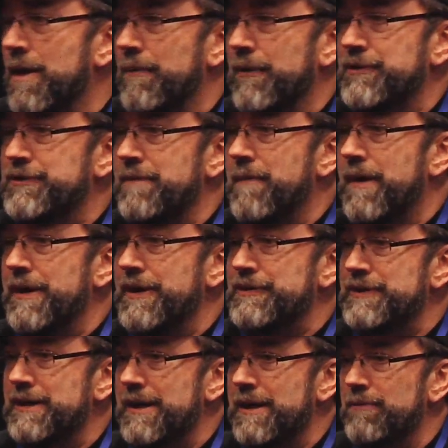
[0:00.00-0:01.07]
where somebody
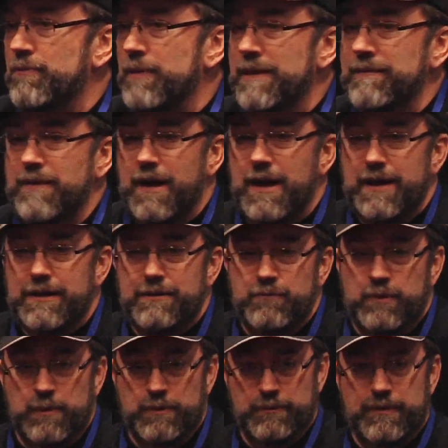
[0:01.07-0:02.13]
said,
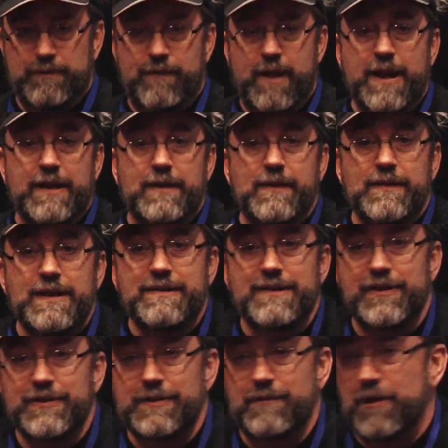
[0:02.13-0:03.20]
we're defining the
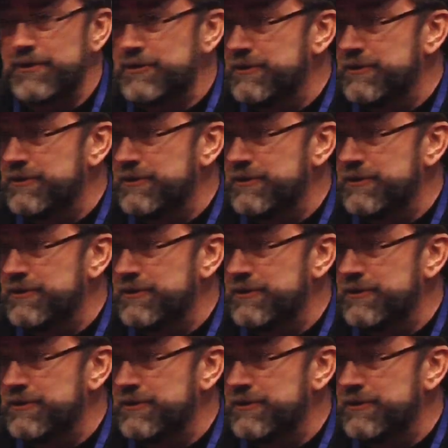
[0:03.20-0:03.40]
details of our